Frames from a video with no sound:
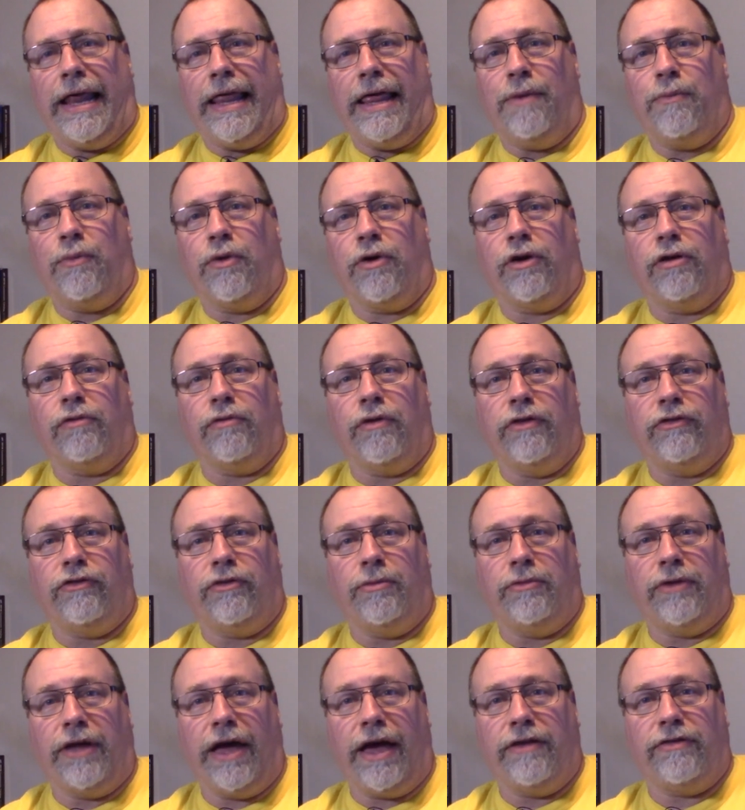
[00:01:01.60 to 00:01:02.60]
then we're going to run
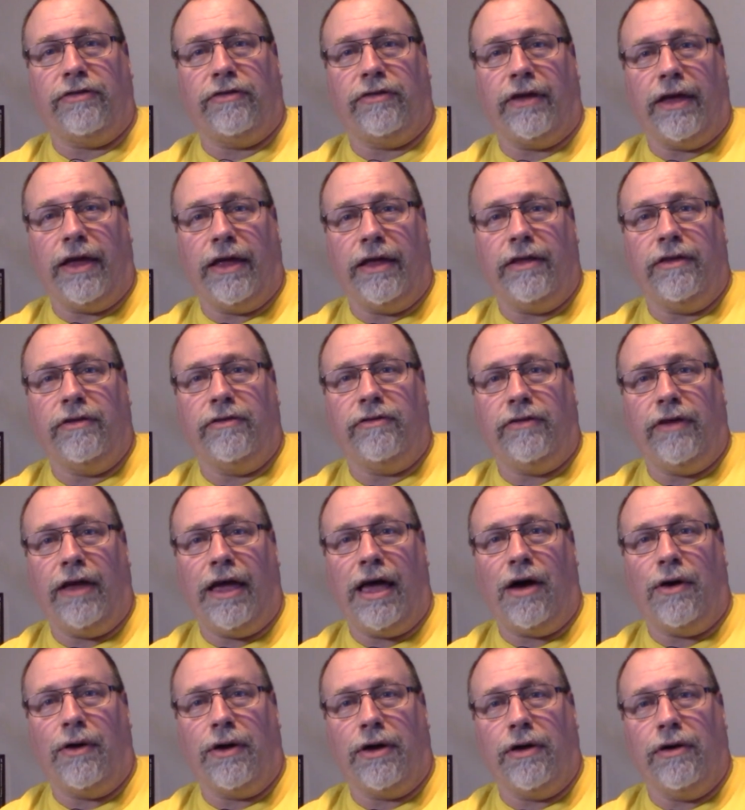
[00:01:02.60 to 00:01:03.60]
some tests and see
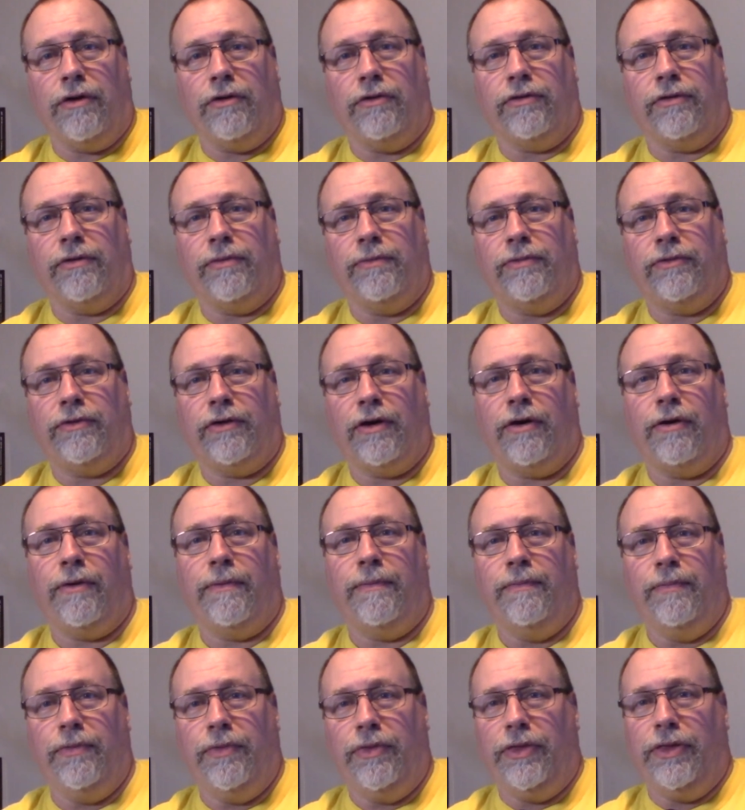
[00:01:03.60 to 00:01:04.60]
how it goes. So
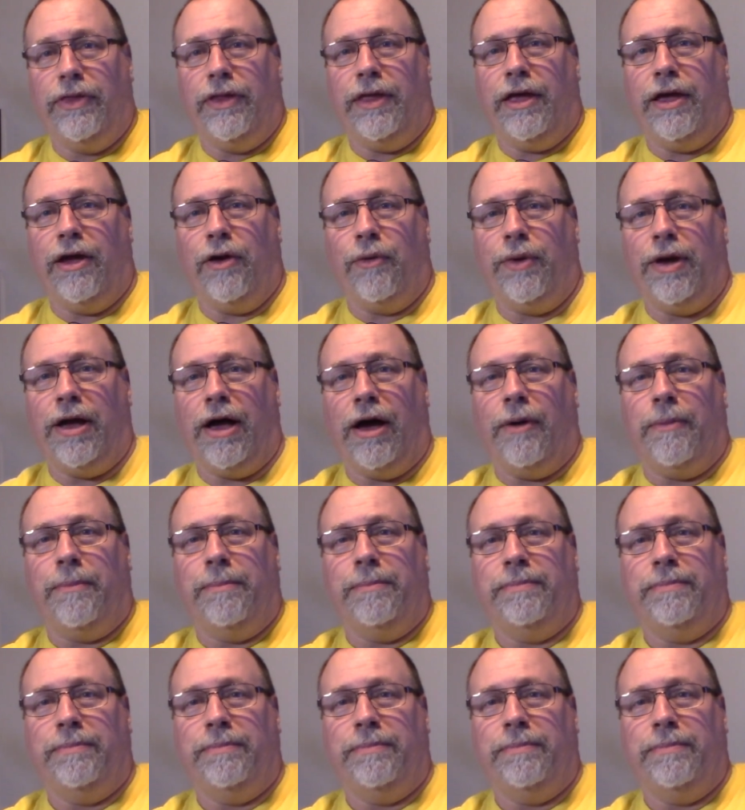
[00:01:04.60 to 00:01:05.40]
here we go.